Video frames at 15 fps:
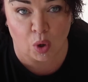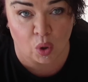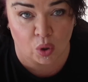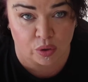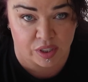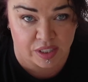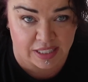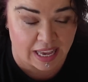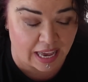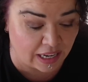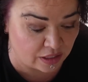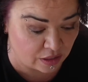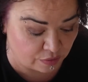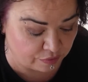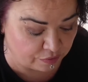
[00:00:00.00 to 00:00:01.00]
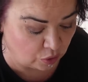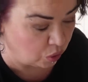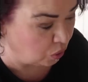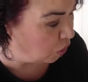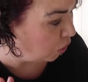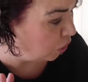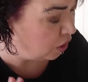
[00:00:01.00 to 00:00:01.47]
all set
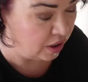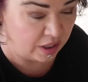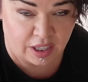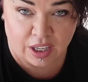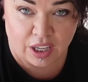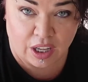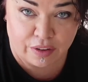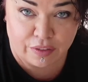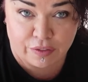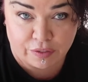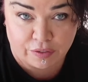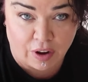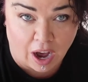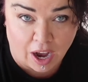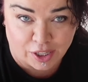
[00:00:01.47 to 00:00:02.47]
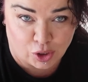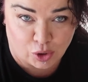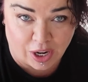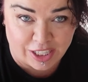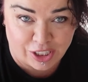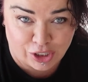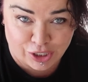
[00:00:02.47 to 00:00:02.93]
for
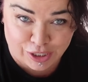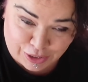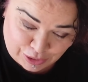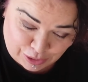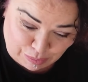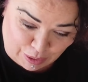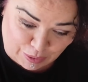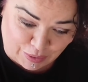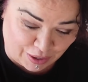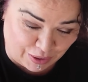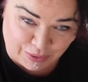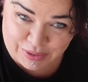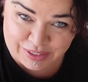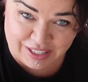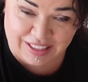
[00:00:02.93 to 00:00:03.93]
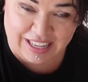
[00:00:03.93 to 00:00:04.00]
hydration tomorrow, so